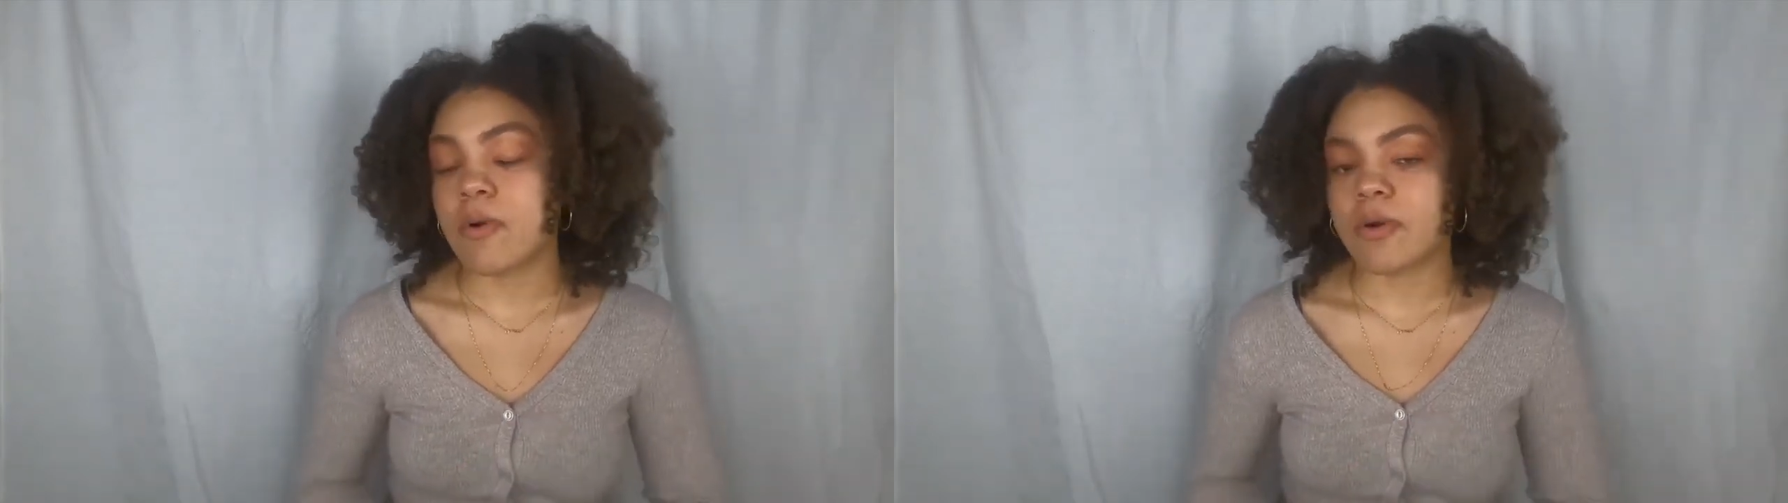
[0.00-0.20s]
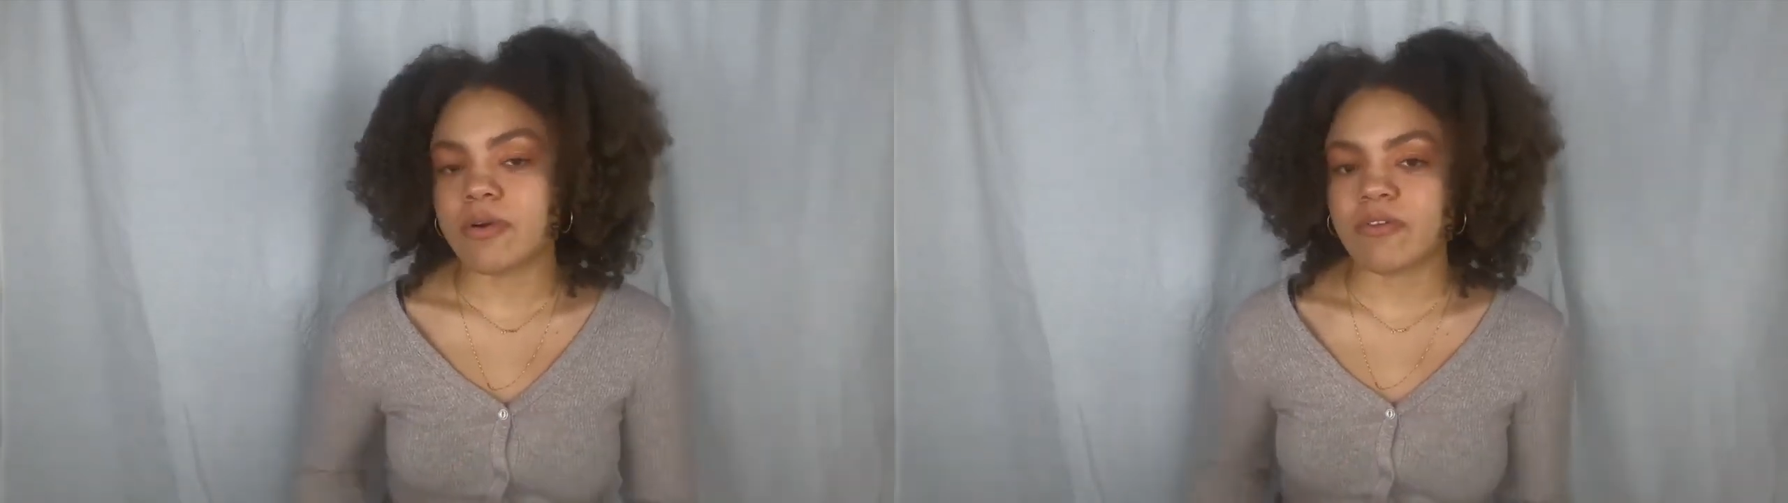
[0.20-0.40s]

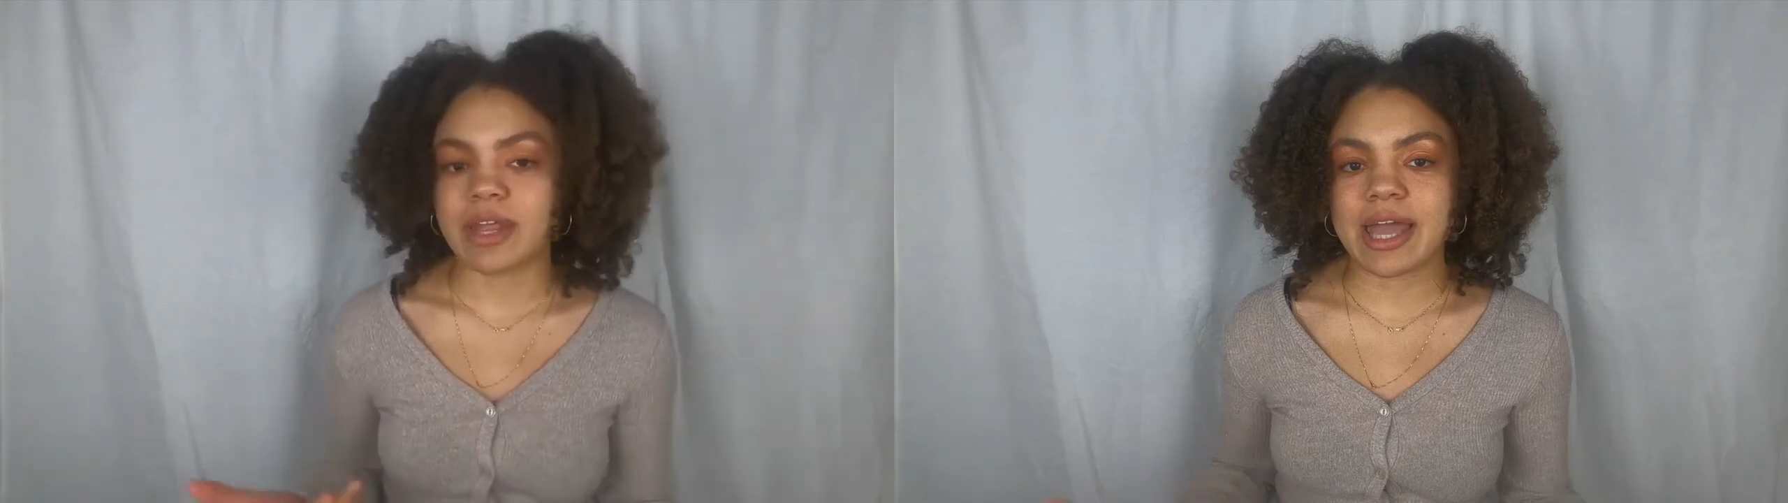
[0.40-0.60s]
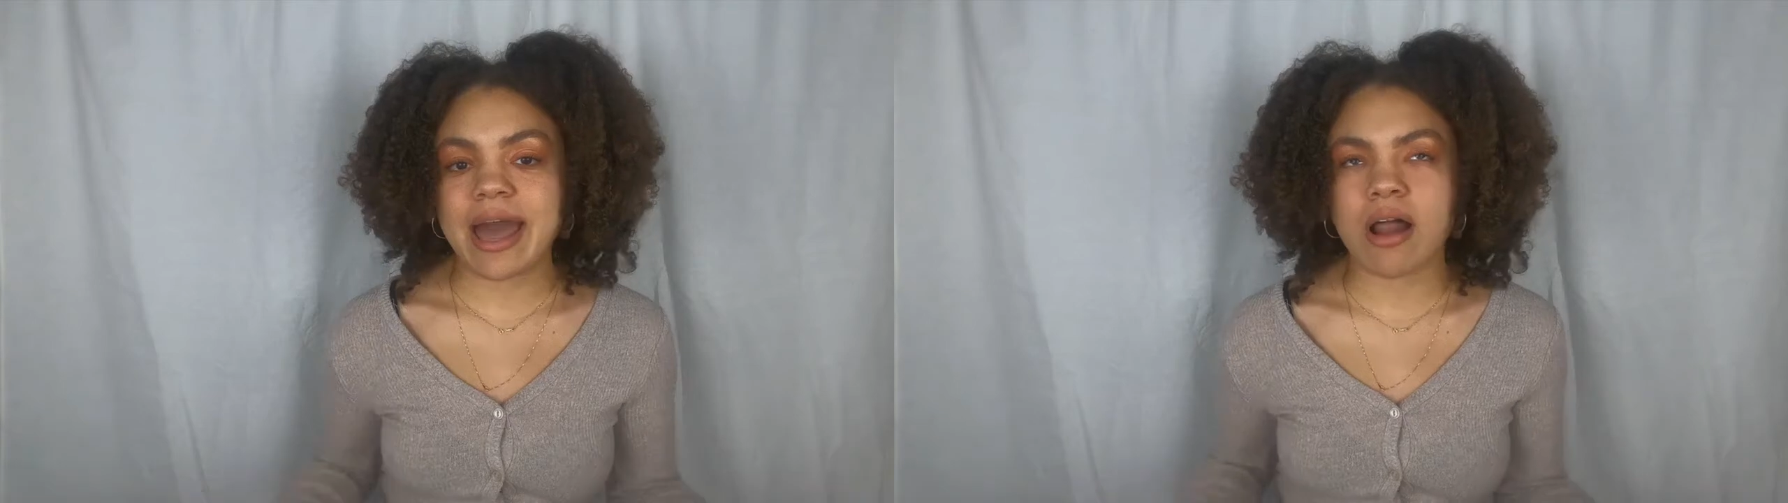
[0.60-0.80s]
or
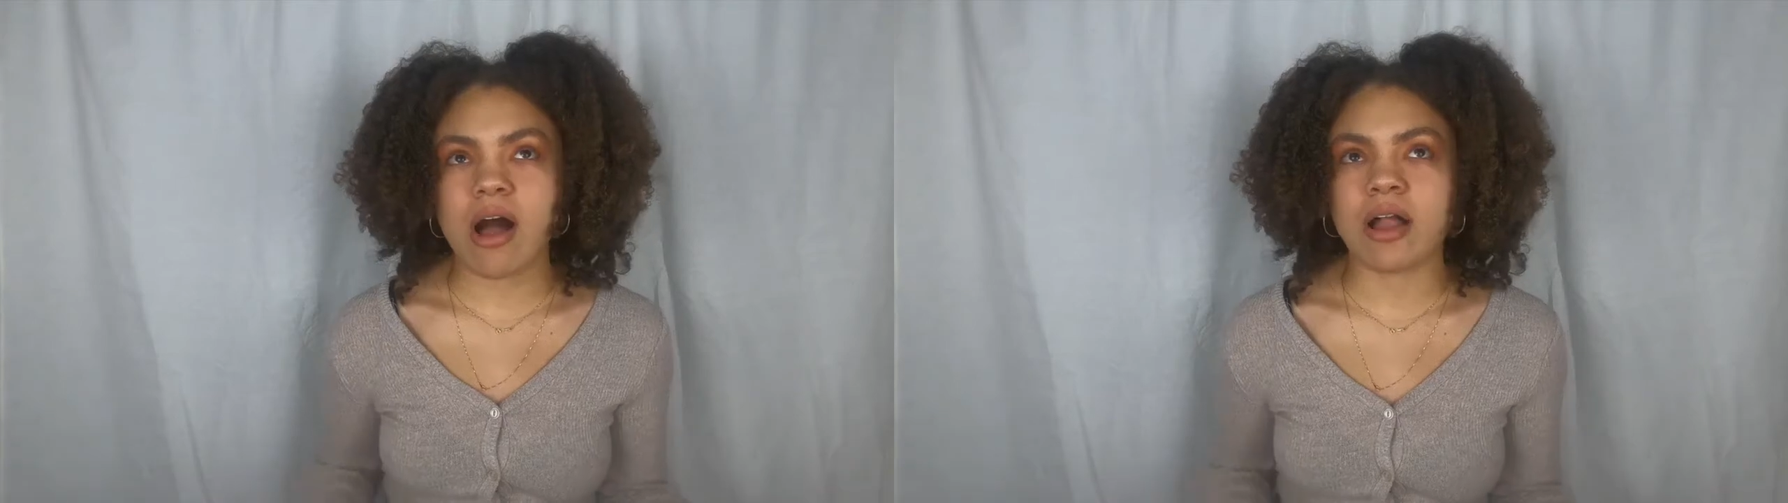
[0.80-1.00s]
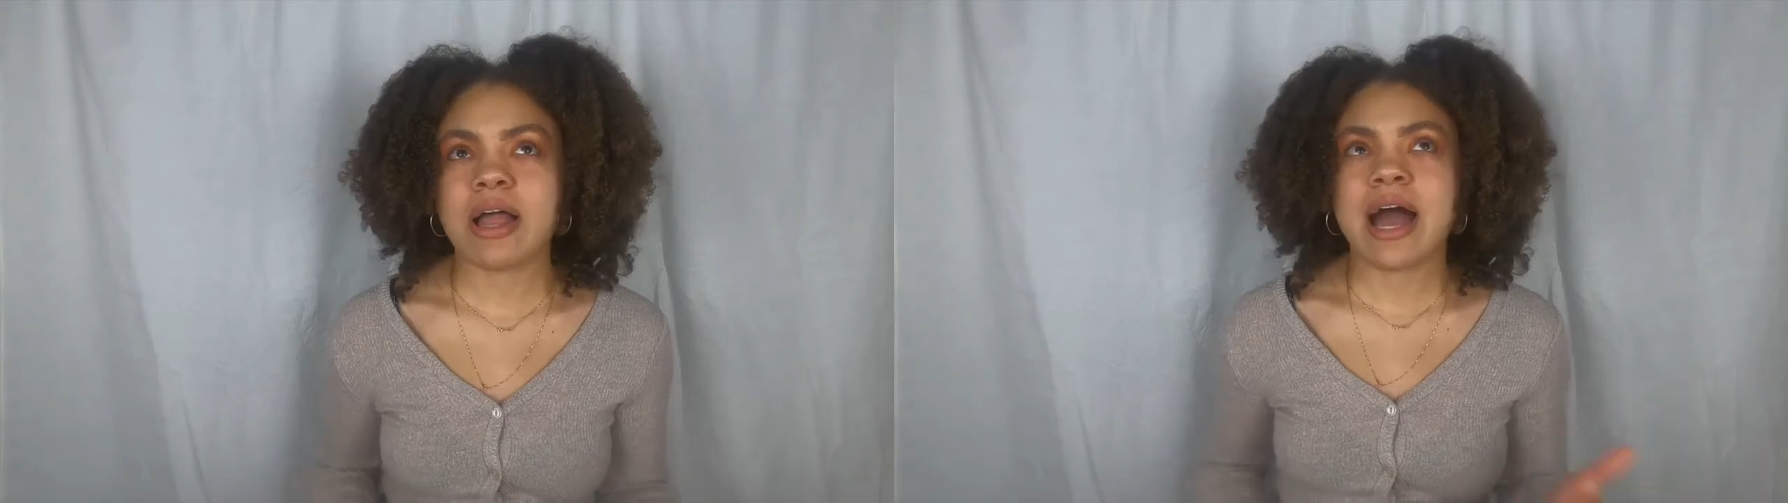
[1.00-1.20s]
really at
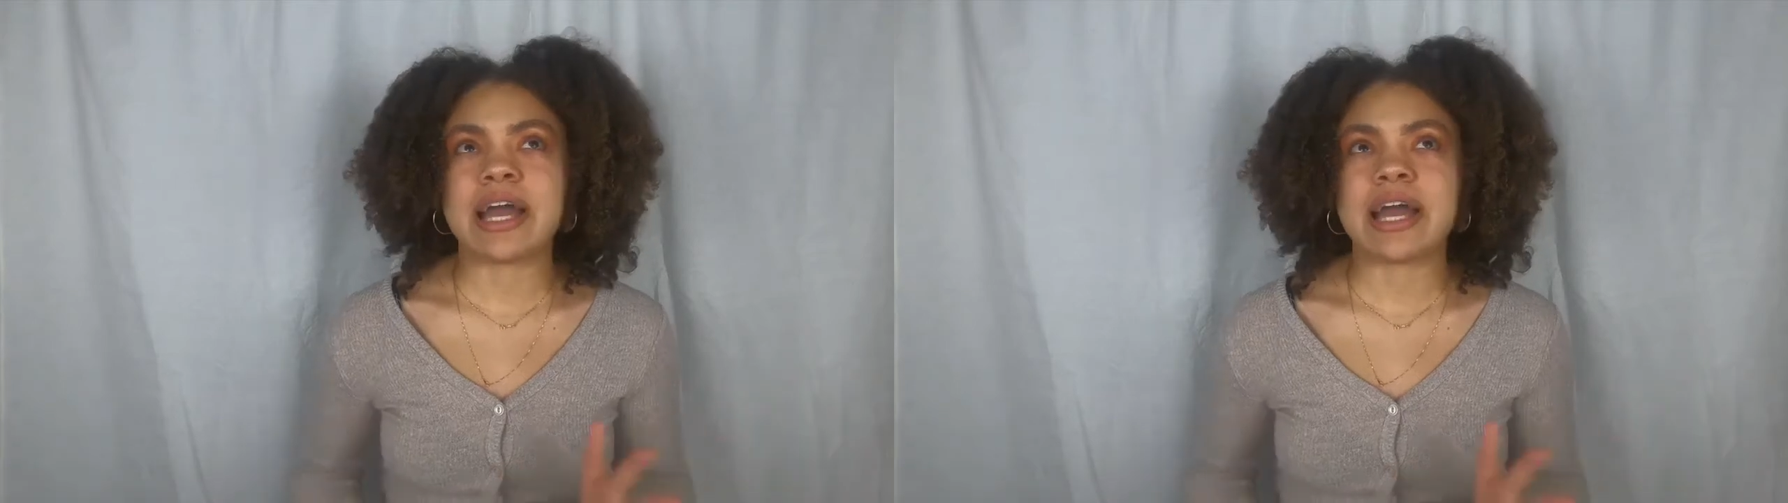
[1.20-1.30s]
all.